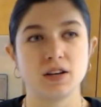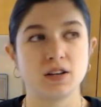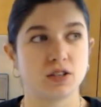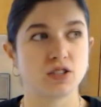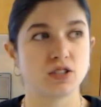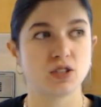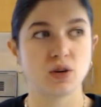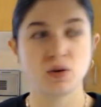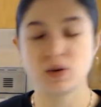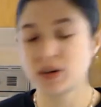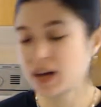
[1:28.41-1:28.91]

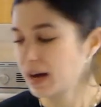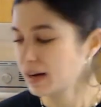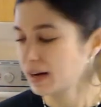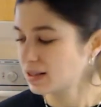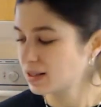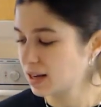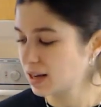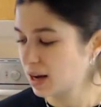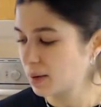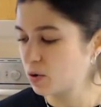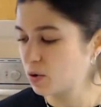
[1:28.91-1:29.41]
So
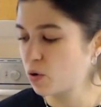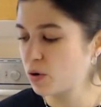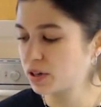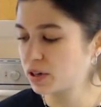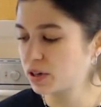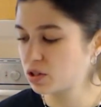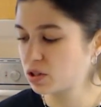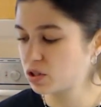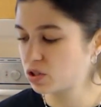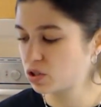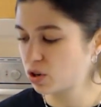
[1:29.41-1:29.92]
next, I'm going
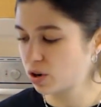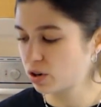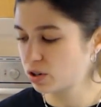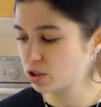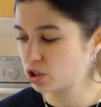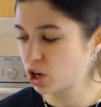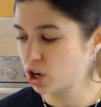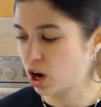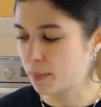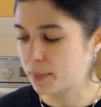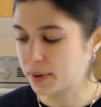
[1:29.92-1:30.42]
to start
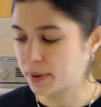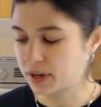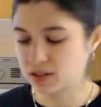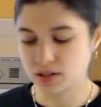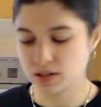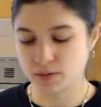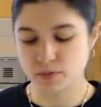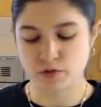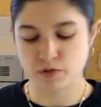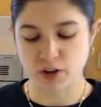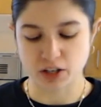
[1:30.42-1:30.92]
chopping
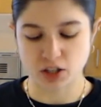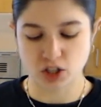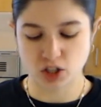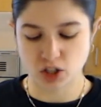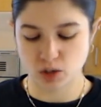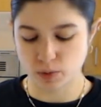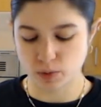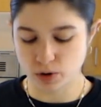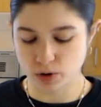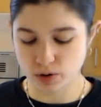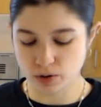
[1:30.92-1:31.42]
some
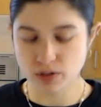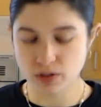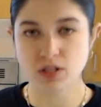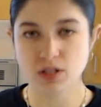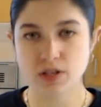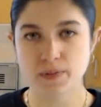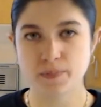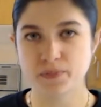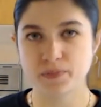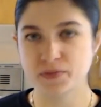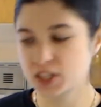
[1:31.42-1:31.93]
vegetables.
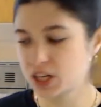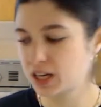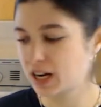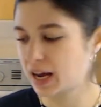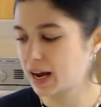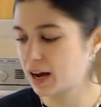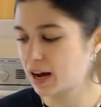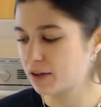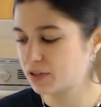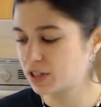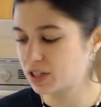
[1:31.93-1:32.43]

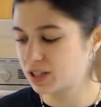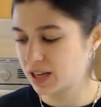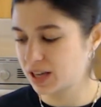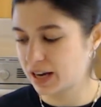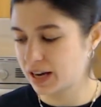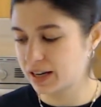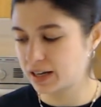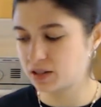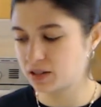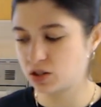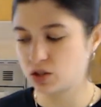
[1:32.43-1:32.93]
Today, I've
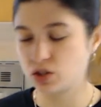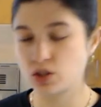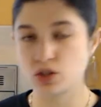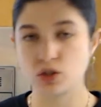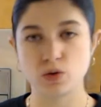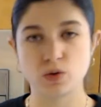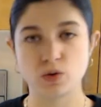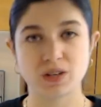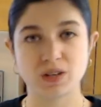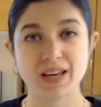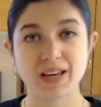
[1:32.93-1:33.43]
decided to
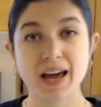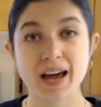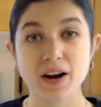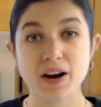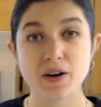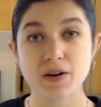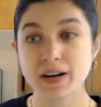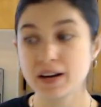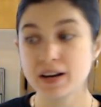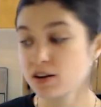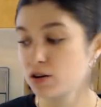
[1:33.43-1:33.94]
do
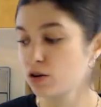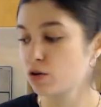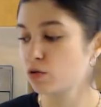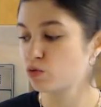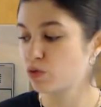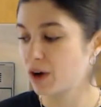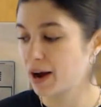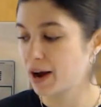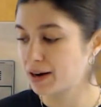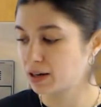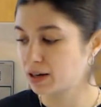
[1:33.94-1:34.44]
carrot,
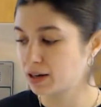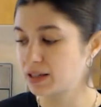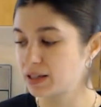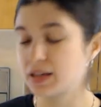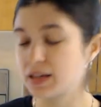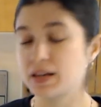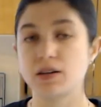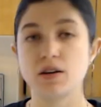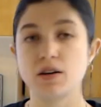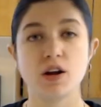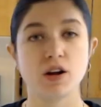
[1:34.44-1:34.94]
red
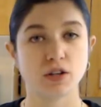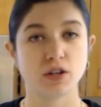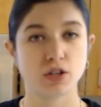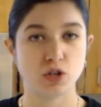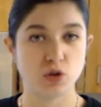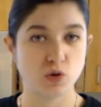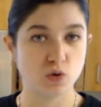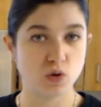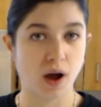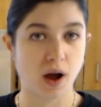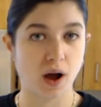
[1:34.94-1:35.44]
onion,
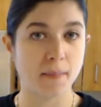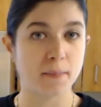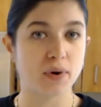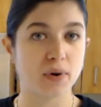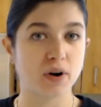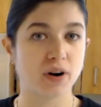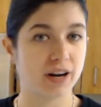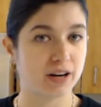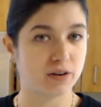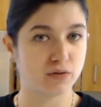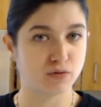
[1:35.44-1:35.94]

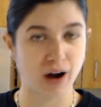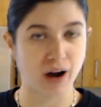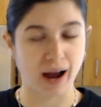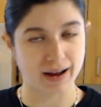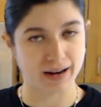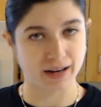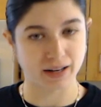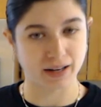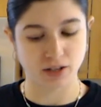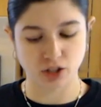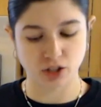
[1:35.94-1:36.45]
cucumber, and
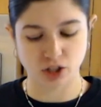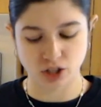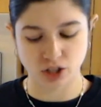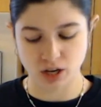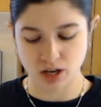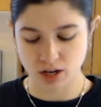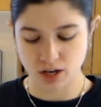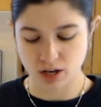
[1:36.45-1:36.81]
radish.